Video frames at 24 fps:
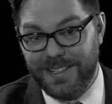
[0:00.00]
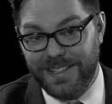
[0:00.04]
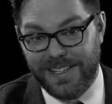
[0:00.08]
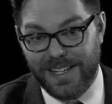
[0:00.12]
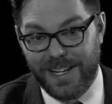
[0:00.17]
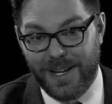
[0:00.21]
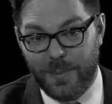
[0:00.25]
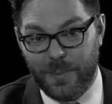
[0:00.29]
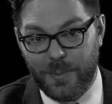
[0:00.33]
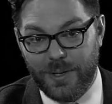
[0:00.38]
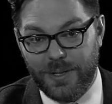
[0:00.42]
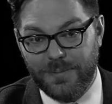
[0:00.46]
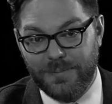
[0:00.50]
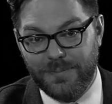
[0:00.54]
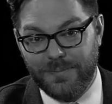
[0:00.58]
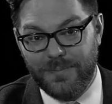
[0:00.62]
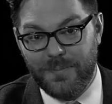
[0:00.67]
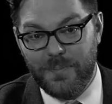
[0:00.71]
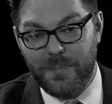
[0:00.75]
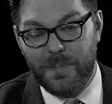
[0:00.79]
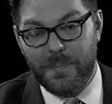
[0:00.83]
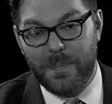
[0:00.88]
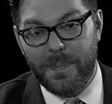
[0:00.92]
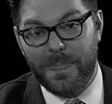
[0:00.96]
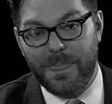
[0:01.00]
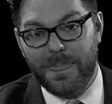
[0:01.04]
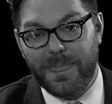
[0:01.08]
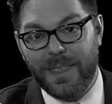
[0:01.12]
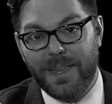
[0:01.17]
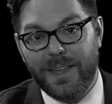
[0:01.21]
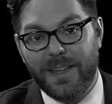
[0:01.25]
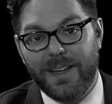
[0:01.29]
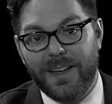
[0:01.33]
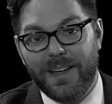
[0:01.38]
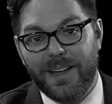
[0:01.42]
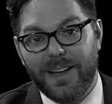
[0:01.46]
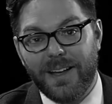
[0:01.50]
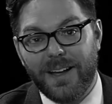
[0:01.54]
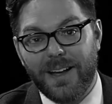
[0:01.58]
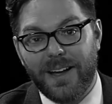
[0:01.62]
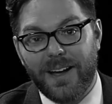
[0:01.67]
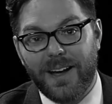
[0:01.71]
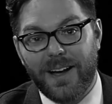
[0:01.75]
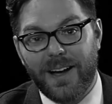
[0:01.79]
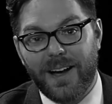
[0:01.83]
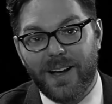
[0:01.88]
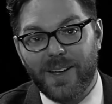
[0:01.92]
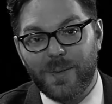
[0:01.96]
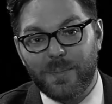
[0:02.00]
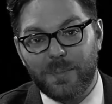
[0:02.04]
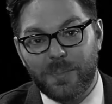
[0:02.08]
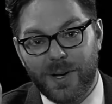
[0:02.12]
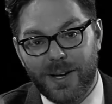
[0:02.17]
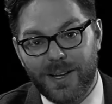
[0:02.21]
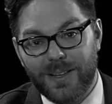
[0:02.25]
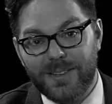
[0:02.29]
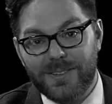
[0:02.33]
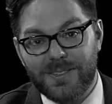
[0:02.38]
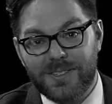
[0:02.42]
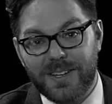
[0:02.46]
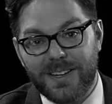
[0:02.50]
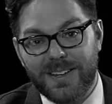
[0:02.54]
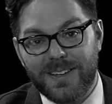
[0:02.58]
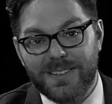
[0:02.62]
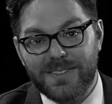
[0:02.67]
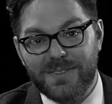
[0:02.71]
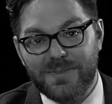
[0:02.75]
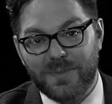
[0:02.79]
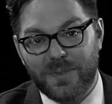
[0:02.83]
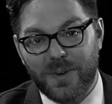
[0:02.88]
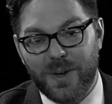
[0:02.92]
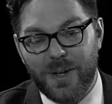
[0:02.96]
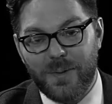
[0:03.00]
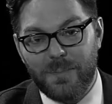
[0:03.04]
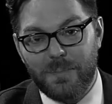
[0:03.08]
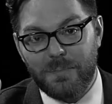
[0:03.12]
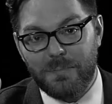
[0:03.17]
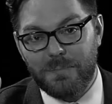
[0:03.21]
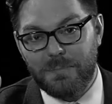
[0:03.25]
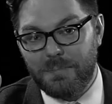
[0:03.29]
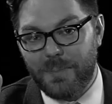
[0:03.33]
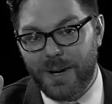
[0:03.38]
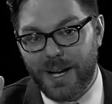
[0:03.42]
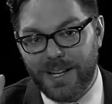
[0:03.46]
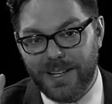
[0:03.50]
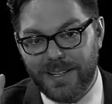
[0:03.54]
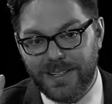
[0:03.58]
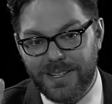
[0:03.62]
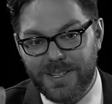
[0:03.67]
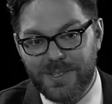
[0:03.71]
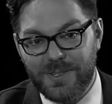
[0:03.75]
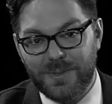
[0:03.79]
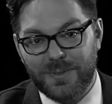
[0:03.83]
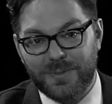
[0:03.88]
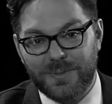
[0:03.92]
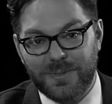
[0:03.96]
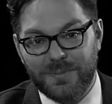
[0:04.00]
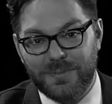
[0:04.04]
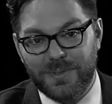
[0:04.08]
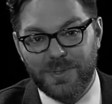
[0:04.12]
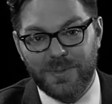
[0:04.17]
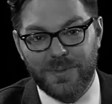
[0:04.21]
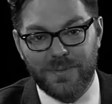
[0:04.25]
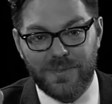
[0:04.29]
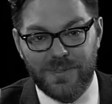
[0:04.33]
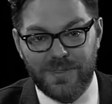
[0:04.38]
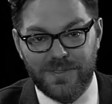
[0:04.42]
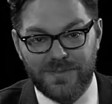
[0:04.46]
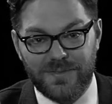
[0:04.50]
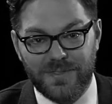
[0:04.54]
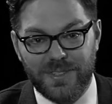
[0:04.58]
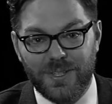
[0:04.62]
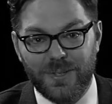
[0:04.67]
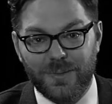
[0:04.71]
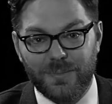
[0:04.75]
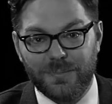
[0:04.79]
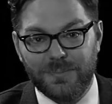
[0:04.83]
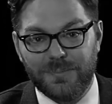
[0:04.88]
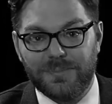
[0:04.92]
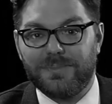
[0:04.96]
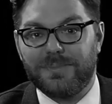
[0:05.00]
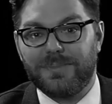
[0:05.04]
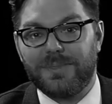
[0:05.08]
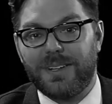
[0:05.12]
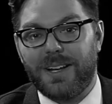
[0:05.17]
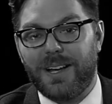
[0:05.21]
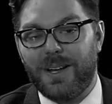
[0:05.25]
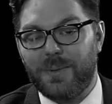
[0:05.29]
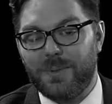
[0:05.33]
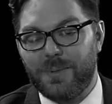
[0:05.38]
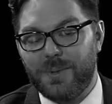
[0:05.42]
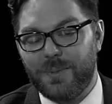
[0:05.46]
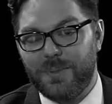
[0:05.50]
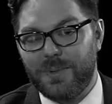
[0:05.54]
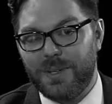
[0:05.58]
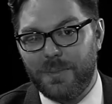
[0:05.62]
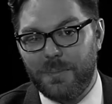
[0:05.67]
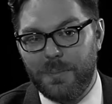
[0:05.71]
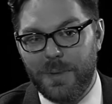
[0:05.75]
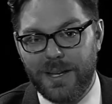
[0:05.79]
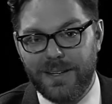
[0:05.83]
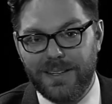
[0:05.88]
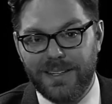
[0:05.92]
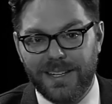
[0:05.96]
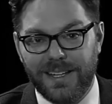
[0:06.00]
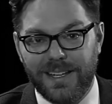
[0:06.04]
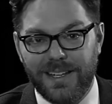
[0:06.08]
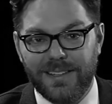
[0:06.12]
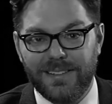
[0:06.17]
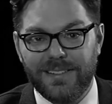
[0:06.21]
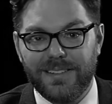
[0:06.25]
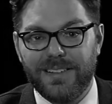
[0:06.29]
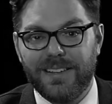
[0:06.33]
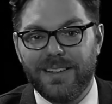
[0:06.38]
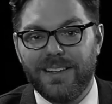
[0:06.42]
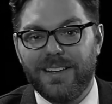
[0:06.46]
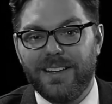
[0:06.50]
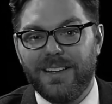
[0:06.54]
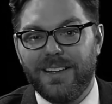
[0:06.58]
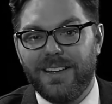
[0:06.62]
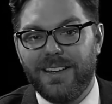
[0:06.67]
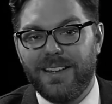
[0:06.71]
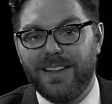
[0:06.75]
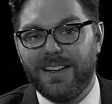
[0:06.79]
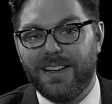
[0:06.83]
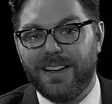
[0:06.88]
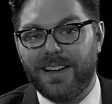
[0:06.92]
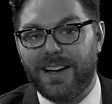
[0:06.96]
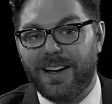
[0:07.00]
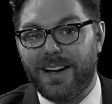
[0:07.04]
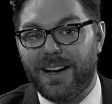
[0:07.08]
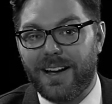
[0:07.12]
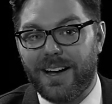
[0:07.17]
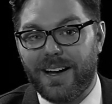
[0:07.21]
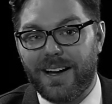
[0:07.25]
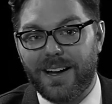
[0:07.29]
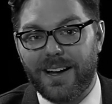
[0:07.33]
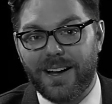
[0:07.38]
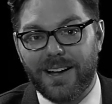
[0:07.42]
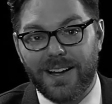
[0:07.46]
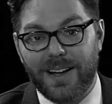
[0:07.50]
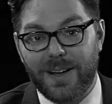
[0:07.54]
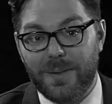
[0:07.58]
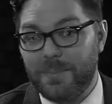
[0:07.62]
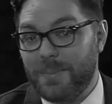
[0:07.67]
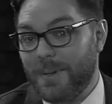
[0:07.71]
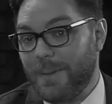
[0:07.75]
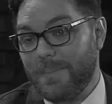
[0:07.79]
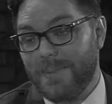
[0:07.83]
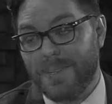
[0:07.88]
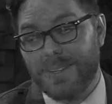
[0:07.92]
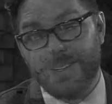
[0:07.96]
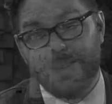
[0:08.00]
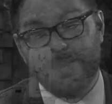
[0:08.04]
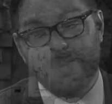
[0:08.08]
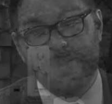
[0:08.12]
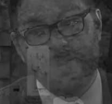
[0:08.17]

into camera. I apologize for my initial review of this film. I will be amending it. I'm bumping it